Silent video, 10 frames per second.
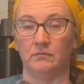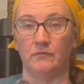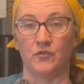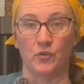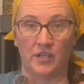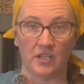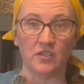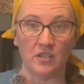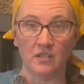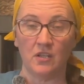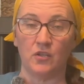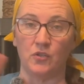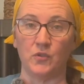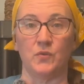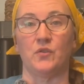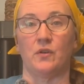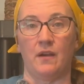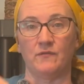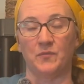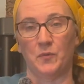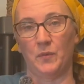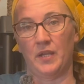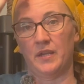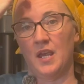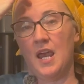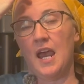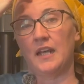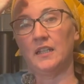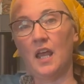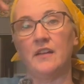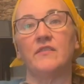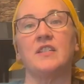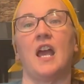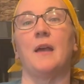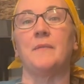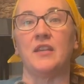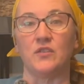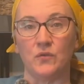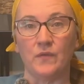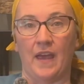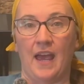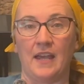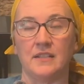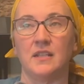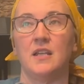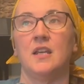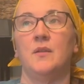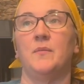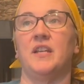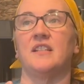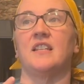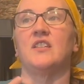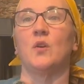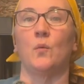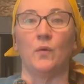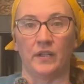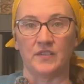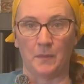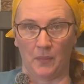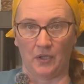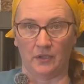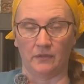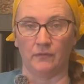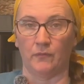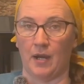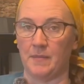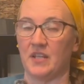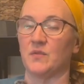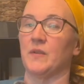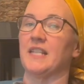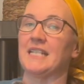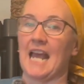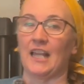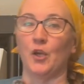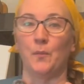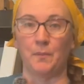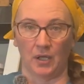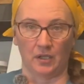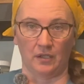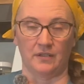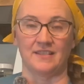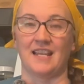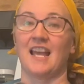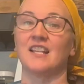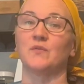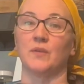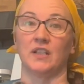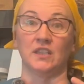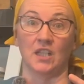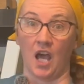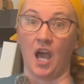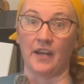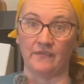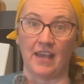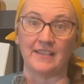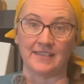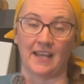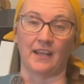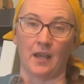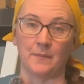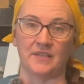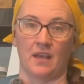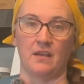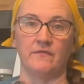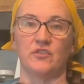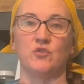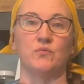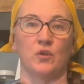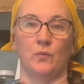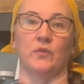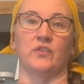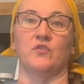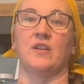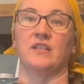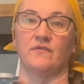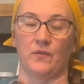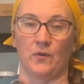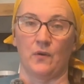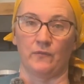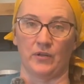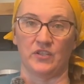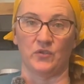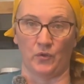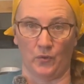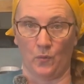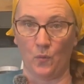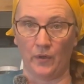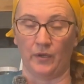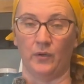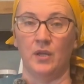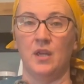It's your kitchen. You do what you're comfortable with. And a lot of the time they do that because they don't want it to burn, right? Because when the tallow burns, that's when a lot of that scent comes out, but you don't want to transfer over into your oil,